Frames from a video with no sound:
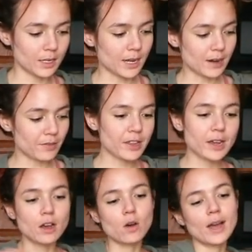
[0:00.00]
that
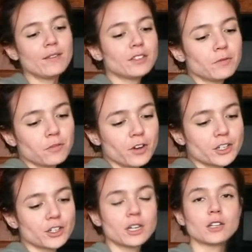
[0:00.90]
everything? Oh, I have some
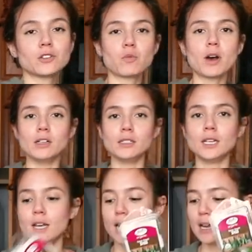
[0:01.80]
fresh dill as well.
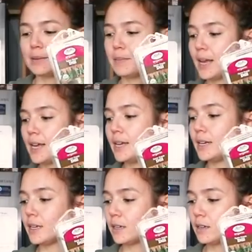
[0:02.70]
I
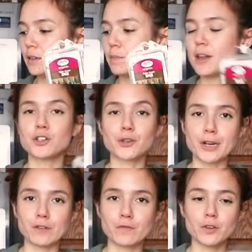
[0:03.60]
made
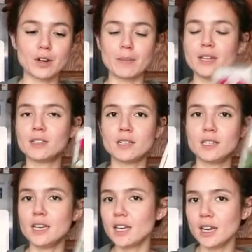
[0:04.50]
Mediterranean food. I made
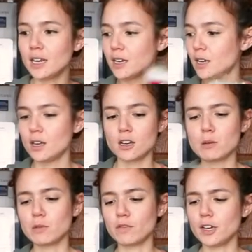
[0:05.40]
tzatziki a
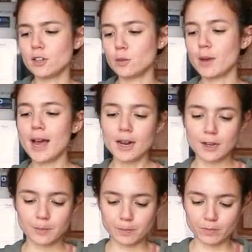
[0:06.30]
couple videos back,
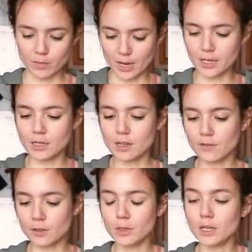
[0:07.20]
and I still
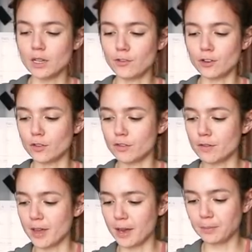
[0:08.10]
have some dill left over
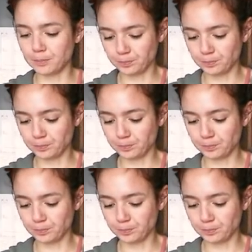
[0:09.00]
from that.